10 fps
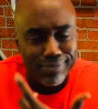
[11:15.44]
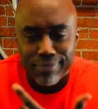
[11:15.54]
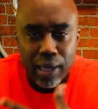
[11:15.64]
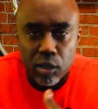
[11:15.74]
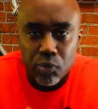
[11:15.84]

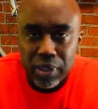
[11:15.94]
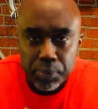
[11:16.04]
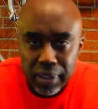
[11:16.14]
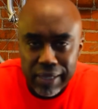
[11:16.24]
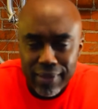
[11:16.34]
I don't really
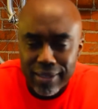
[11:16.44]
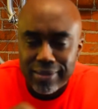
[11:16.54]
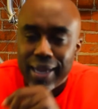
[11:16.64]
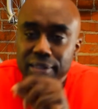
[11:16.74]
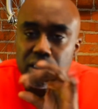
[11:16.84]
believe that. It's
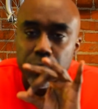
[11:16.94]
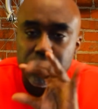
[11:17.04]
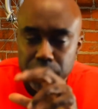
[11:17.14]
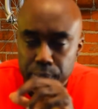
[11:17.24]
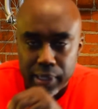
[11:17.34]
got some
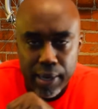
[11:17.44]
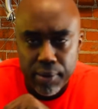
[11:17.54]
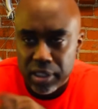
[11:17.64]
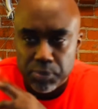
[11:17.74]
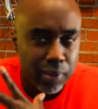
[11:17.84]

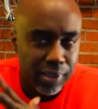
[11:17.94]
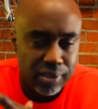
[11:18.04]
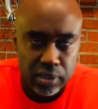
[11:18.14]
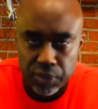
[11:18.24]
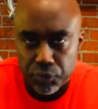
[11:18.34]
similarities, but
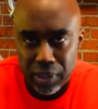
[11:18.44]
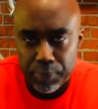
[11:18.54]
it's different.